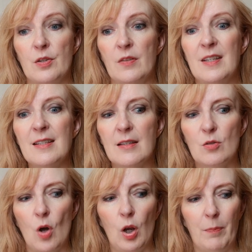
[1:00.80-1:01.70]
So this
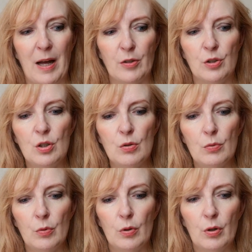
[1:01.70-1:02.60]
is all about
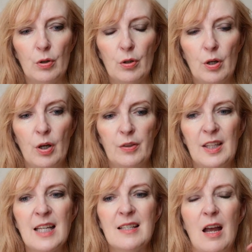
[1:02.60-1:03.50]
new uh,
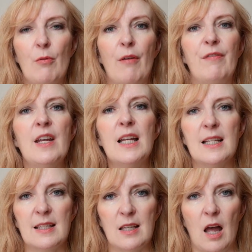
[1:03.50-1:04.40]
things that reveal
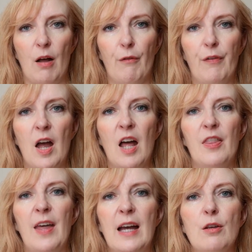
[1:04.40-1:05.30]
itself
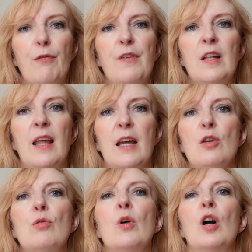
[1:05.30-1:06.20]
that you feel
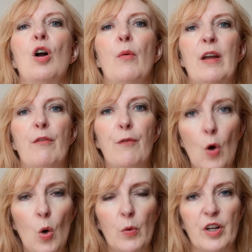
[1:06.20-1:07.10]
that you are going
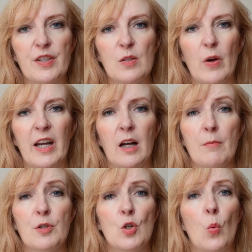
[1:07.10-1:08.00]
forwards when it
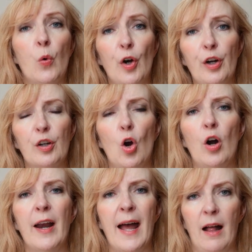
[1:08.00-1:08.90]
comes to work
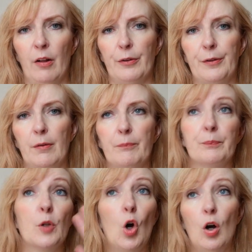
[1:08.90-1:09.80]
or health
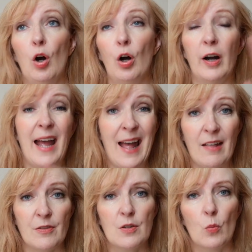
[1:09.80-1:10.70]
or
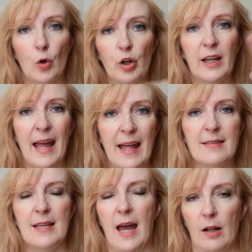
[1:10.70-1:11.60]
and work
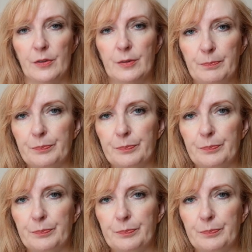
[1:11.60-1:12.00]
and health.